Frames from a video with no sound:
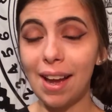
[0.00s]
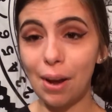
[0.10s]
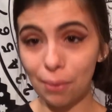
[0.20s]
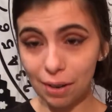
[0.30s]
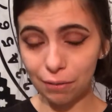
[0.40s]

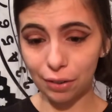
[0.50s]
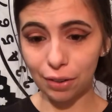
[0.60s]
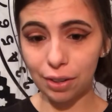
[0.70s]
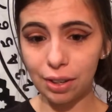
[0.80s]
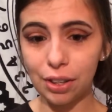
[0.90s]

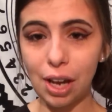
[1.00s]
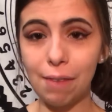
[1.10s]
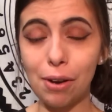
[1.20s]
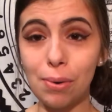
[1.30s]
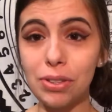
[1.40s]
However,
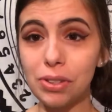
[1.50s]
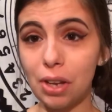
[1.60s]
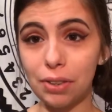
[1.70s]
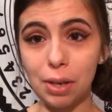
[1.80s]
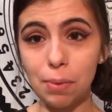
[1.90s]
I've always
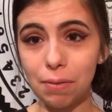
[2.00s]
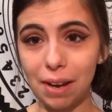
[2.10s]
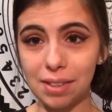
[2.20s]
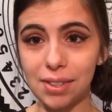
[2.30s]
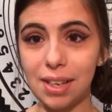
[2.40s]
thought they were
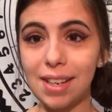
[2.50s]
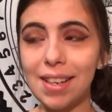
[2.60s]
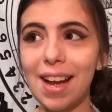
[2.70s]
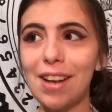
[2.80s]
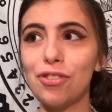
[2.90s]

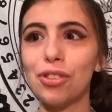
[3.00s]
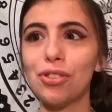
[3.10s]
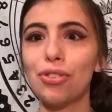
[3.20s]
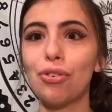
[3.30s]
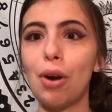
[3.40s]
fascinating. I
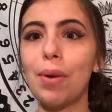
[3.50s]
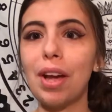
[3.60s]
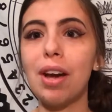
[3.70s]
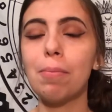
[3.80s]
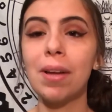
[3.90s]
just,
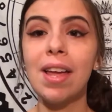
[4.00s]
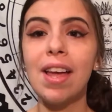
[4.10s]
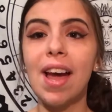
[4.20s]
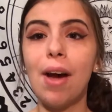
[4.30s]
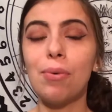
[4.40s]
growing up,
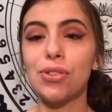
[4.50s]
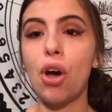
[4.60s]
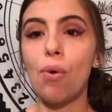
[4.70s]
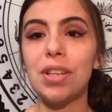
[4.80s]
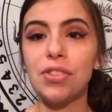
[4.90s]
was
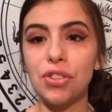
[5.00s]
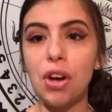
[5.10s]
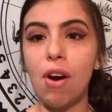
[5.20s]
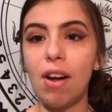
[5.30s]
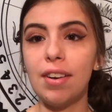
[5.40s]
always
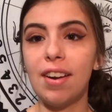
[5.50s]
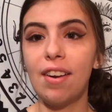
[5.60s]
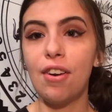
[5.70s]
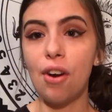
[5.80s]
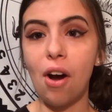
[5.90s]
taught
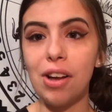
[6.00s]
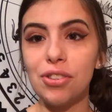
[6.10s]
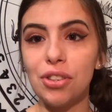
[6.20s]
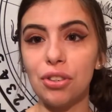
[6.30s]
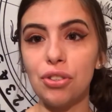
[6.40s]

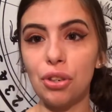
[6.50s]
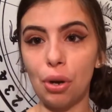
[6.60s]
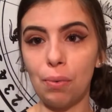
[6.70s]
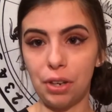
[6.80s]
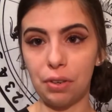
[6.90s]
not to
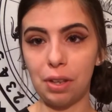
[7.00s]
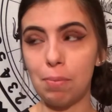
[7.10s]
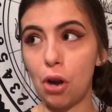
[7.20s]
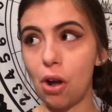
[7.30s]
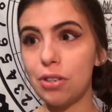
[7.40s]
go near
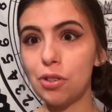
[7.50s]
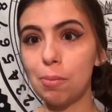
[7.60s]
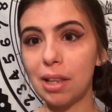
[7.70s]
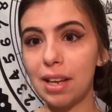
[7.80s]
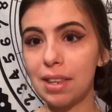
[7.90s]
them, not
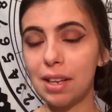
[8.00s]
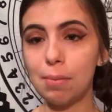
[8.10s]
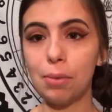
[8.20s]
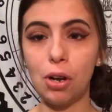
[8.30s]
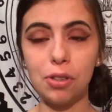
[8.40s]
to play
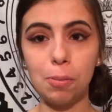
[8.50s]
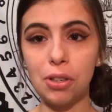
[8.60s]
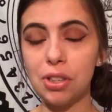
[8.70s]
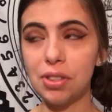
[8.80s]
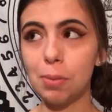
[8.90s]
them, not to
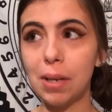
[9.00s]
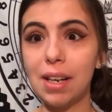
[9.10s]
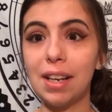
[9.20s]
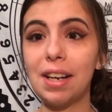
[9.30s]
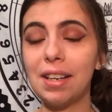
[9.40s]

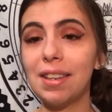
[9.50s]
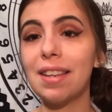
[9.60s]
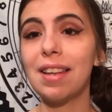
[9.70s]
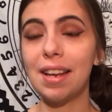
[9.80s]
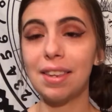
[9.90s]
participate in
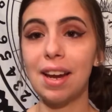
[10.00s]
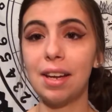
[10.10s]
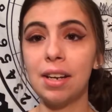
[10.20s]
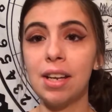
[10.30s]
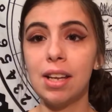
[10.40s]
anything like that.